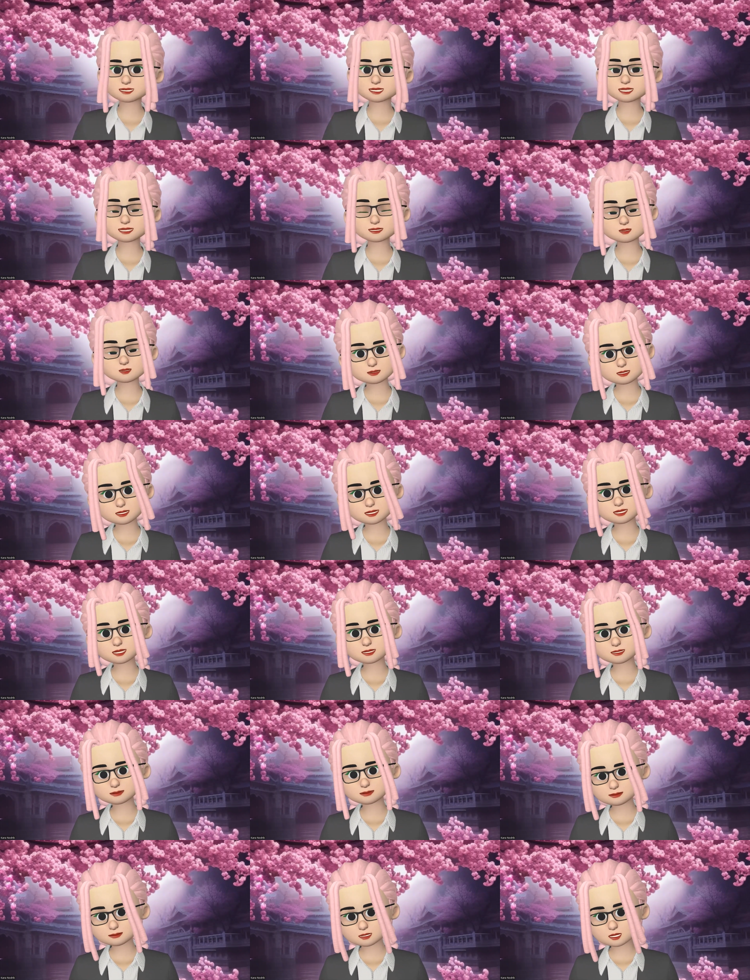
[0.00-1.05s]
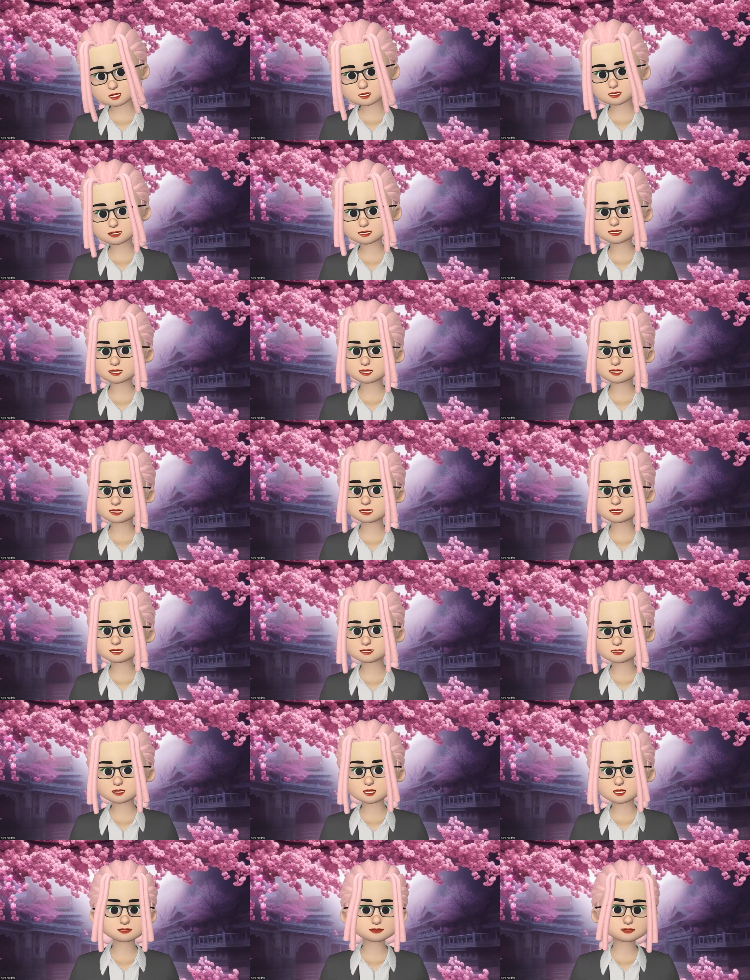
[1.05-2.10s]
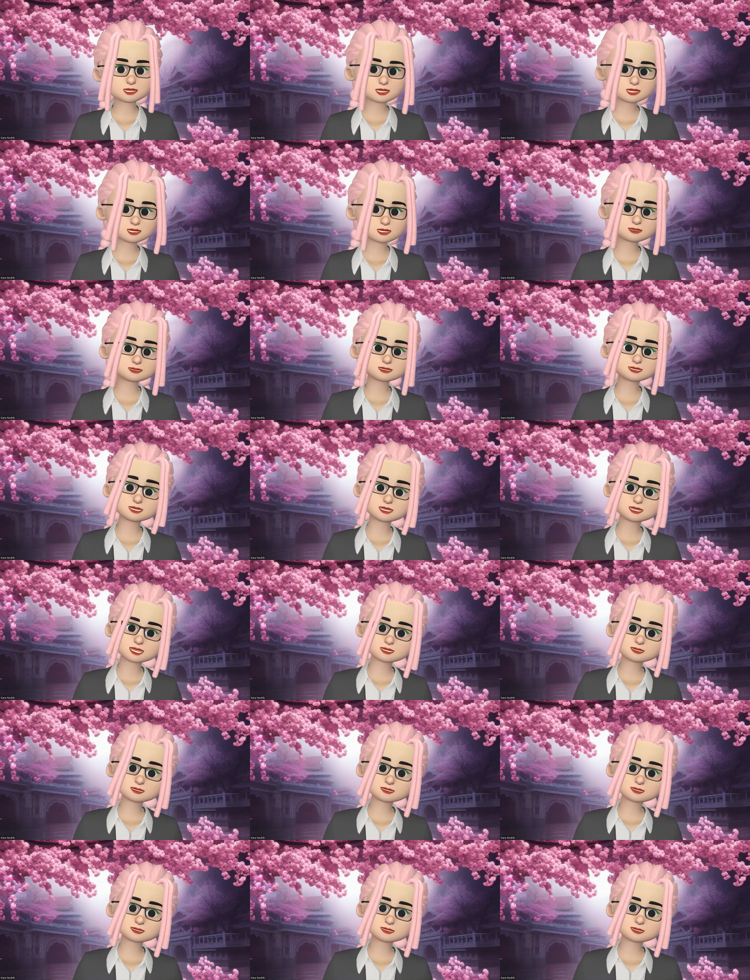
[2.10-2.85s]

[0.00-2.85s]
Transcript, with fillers: which means that the statistics may not represent the entire